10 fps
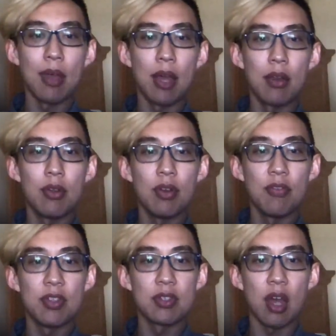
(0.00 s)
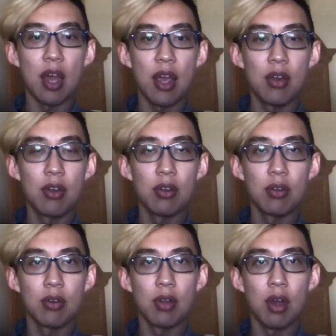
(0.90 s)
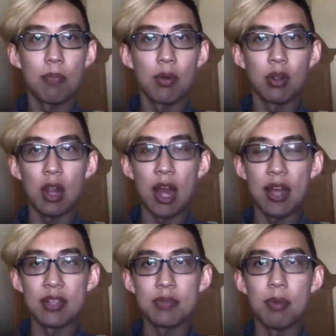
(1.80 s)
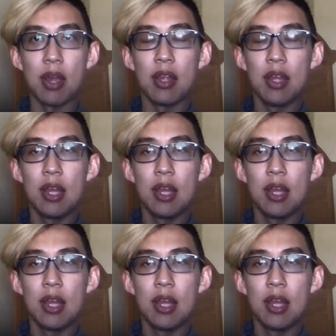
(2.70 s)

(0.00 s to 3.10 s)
I don't know if it's higher upper class, but